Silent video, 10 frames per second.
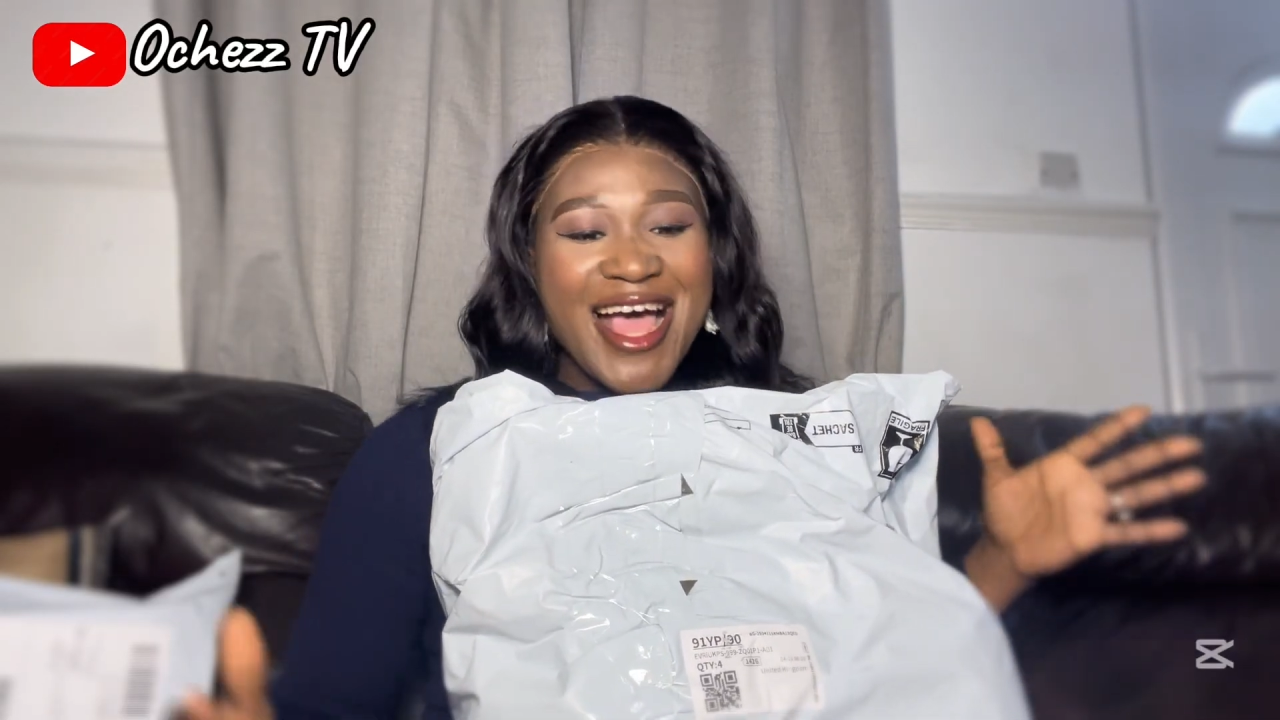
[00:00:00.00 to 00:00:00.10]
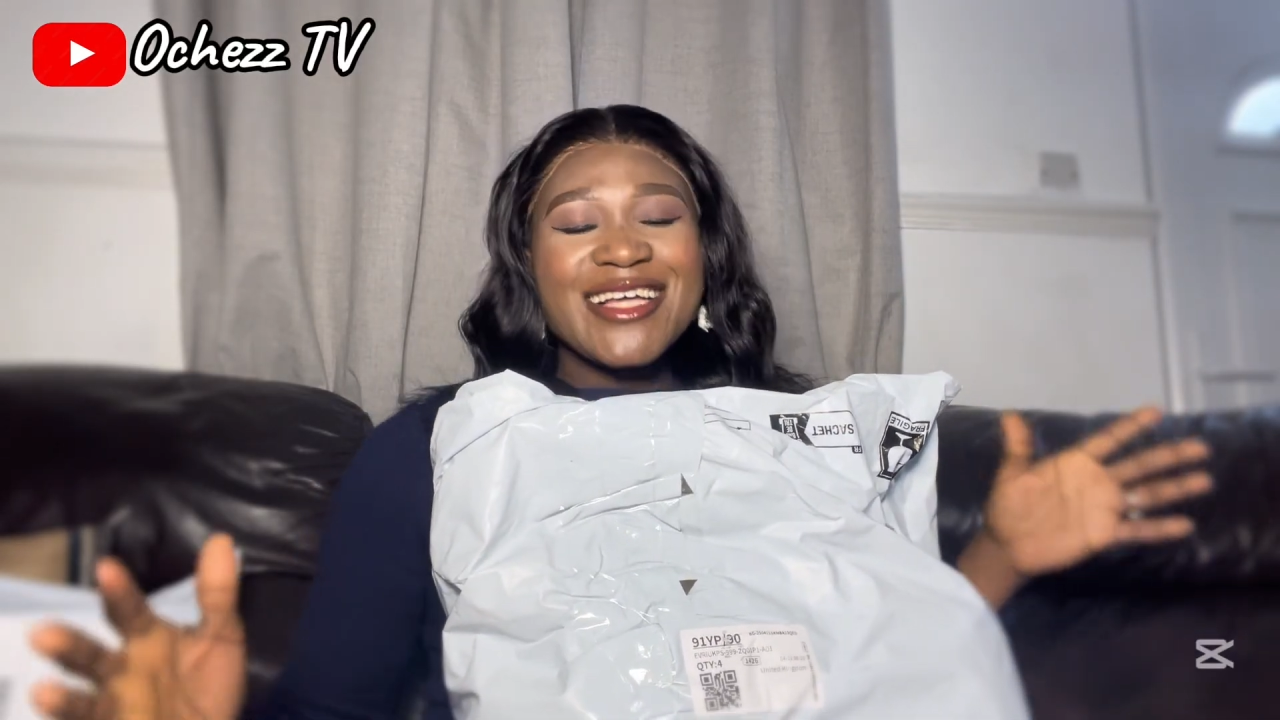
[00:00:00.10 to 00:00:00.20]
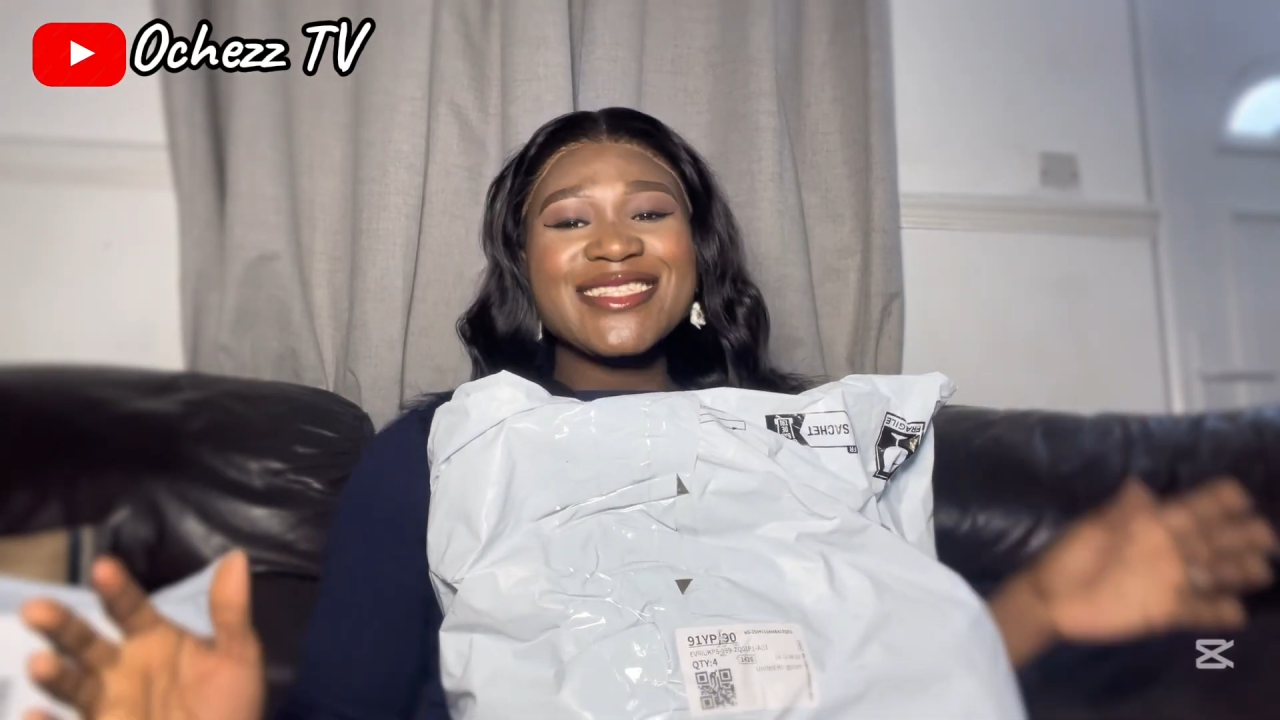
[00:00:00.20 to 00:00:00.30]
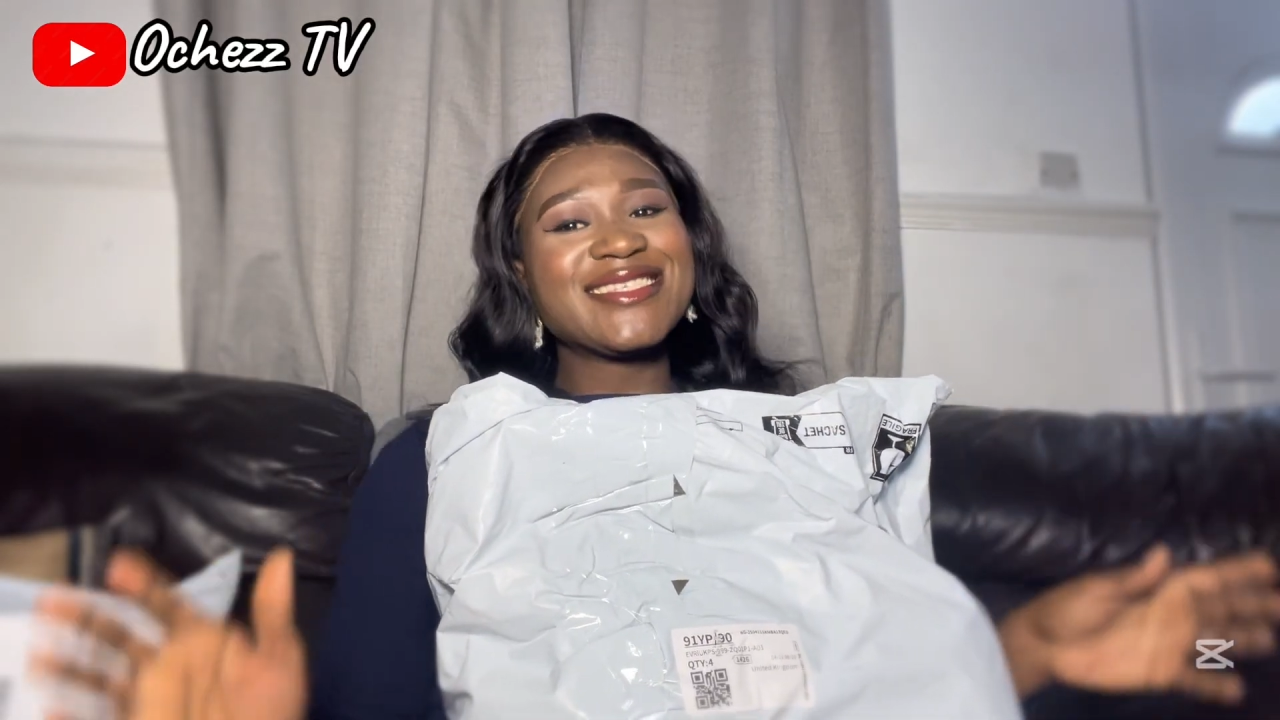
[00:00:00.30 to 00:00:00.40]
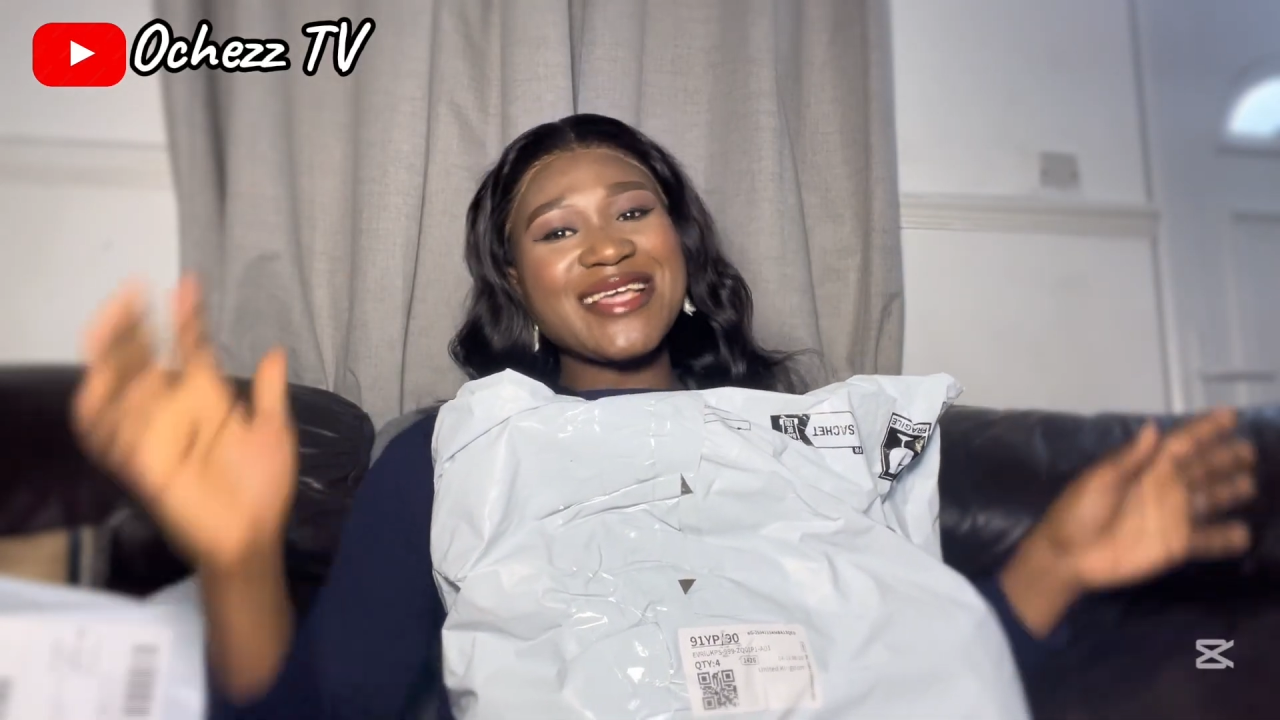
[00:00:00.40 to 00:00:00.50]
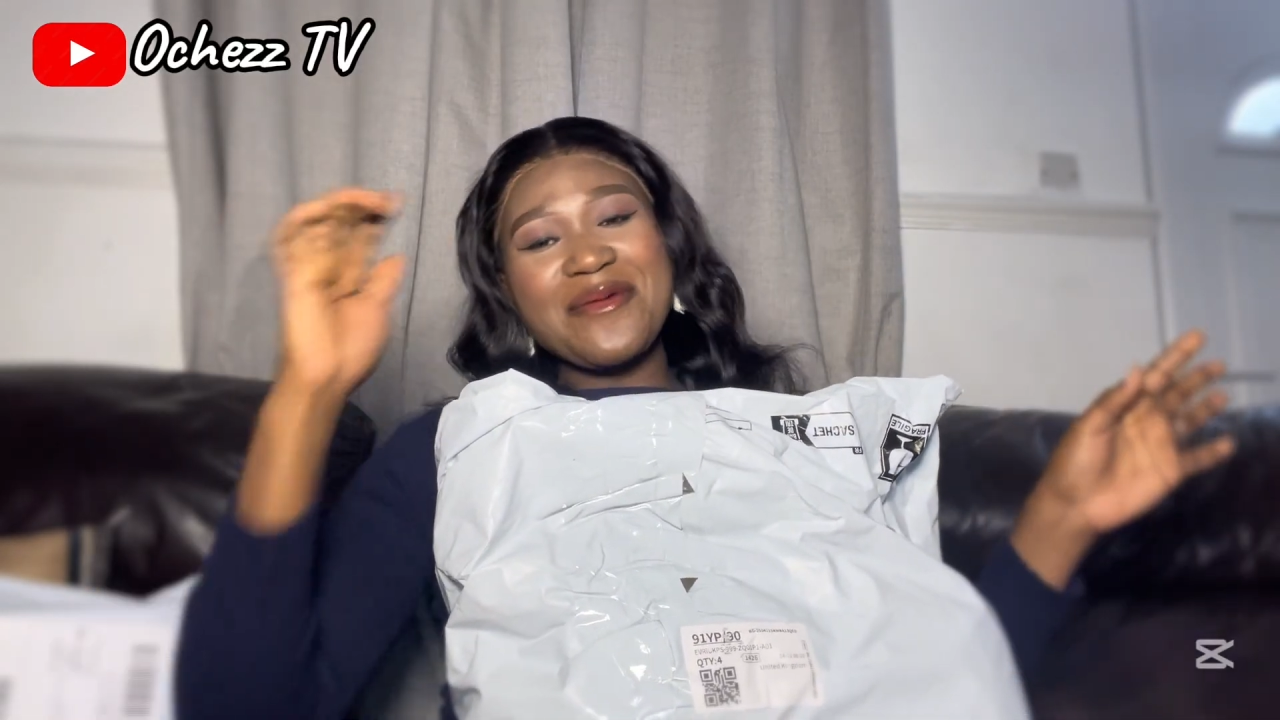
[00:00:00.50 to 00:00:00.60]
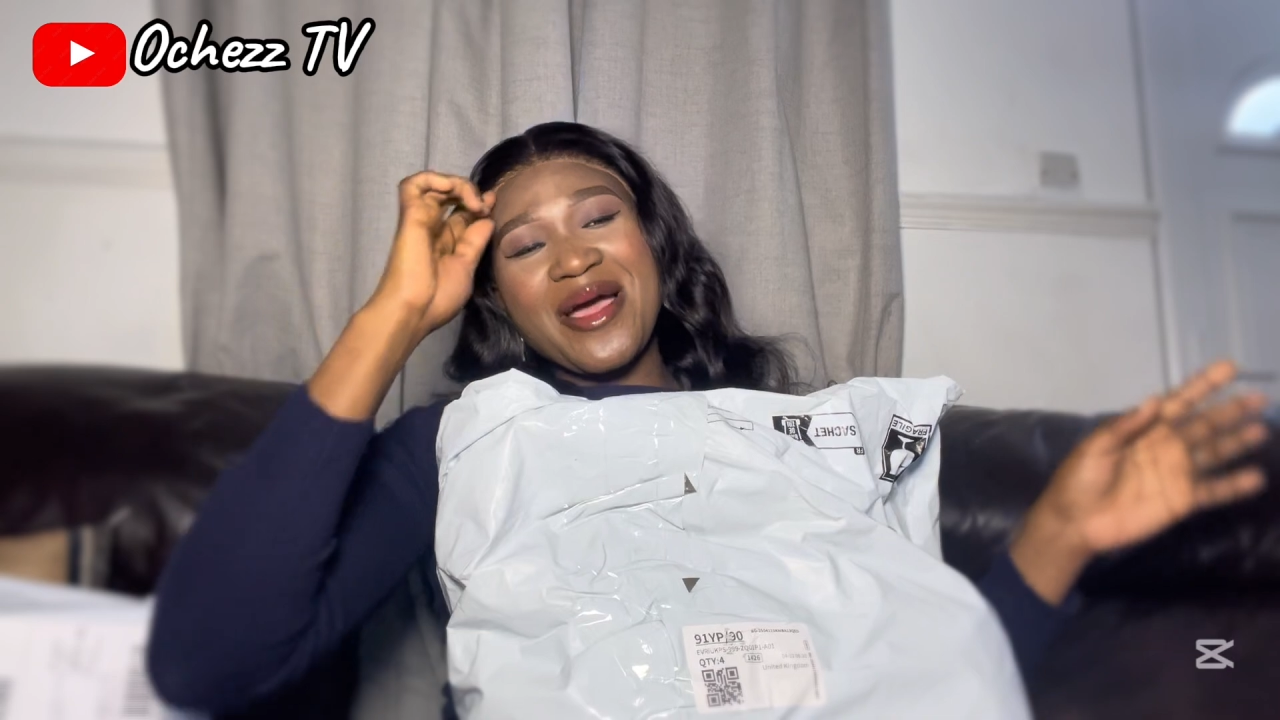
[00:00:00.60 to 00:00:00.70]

This time